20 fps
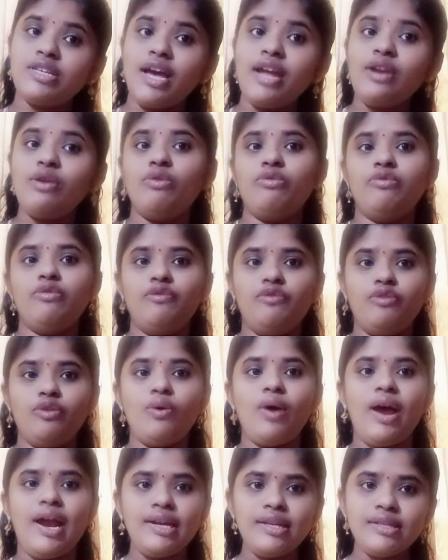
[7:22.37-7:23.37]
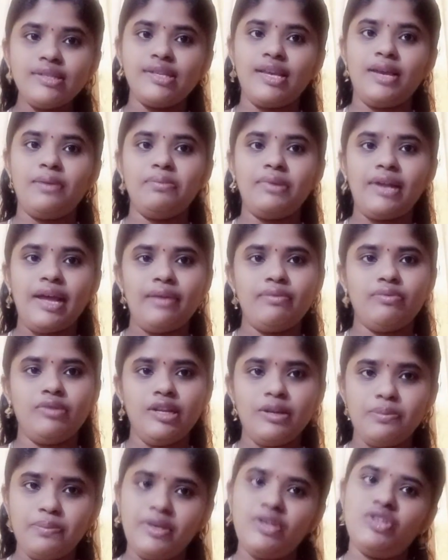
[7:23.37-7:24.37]
and overflow at the same time
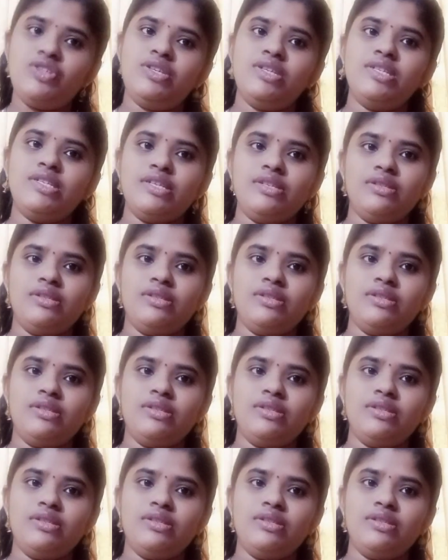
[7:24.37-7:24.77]
in a patient,